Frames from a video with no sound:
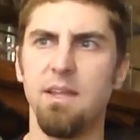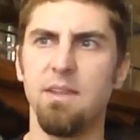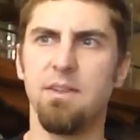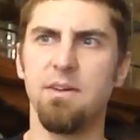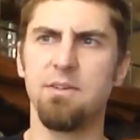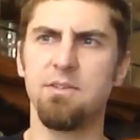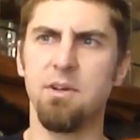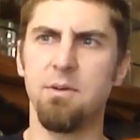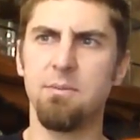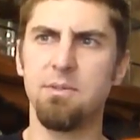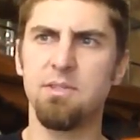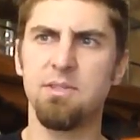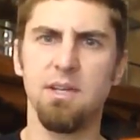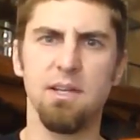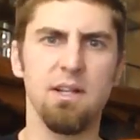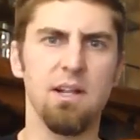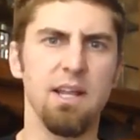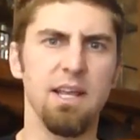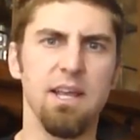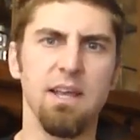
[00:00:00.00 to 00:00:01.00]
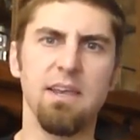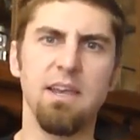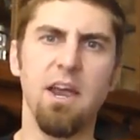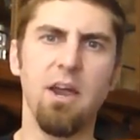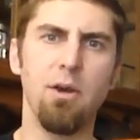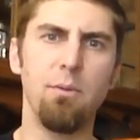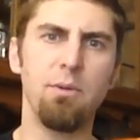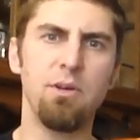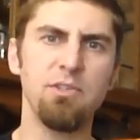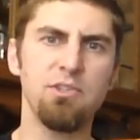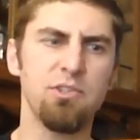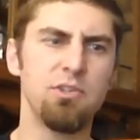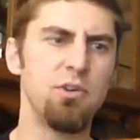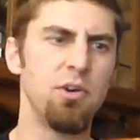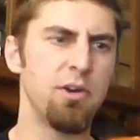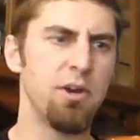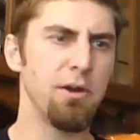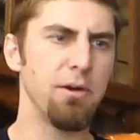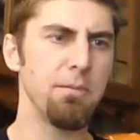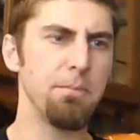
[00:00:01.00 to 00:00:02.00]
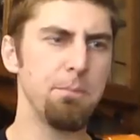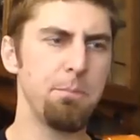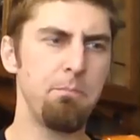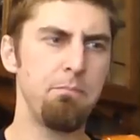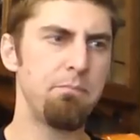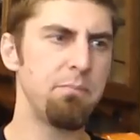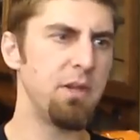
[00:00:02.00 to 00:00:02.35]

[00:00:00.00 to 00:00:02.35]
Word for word: There's almost like, a caramel sugar,